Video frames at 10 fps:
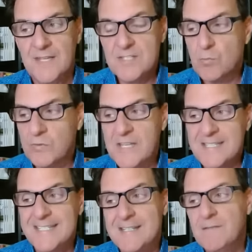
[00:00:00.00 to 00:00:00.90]
This,
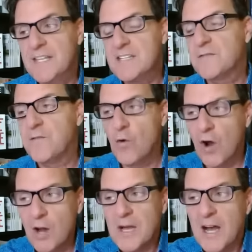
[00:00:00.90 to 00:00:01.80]
this, this
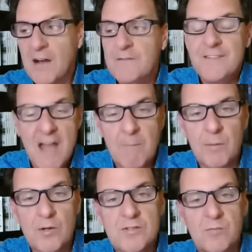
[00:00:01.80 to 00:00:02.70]
form of
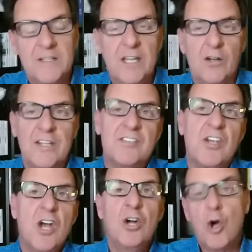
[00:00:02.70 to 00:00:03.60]
numbers, you know,
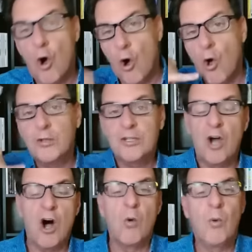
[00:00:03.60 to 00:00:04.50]
this cold
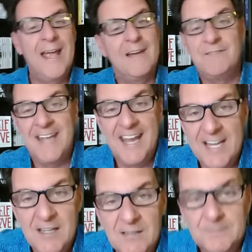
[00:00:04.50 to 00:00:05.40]
call way of
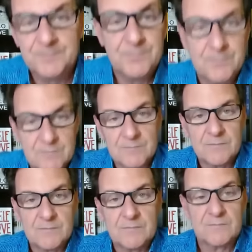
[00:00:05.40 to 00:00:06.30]
dating
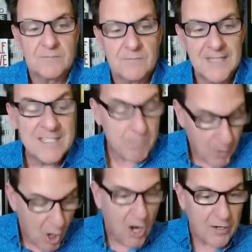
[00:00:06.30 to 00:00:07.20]
is
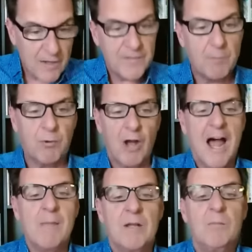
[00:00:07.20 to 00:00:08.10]
part of the
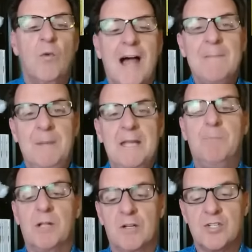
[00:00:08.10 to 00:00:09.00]
problem why
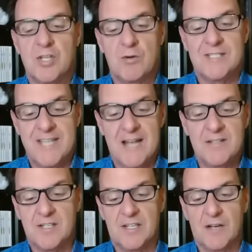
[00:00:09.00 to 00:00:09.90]
people are so
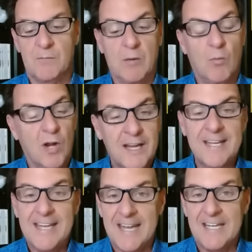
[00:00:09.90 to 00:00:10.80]
sensitive. But we're
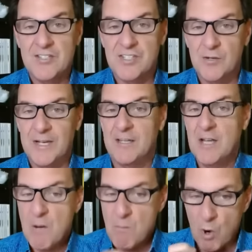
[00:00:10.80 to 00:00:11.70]
going to get into it
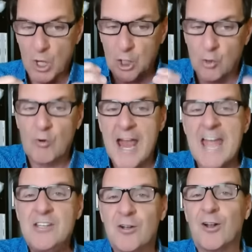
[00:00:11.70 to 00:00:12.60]
more
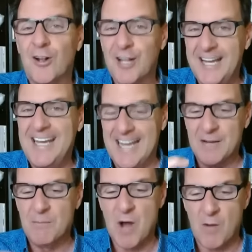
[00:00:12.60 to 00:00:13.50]
granularly
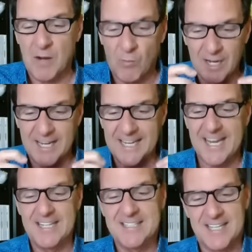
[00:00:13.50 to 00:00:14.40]
in a moment. We're going to
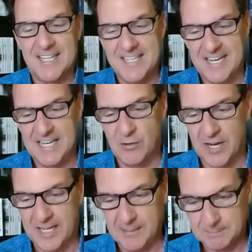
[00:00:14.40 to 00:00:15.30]
get into the nitty
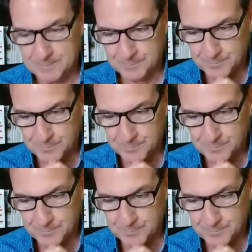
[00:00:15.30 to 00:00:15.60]
gritty.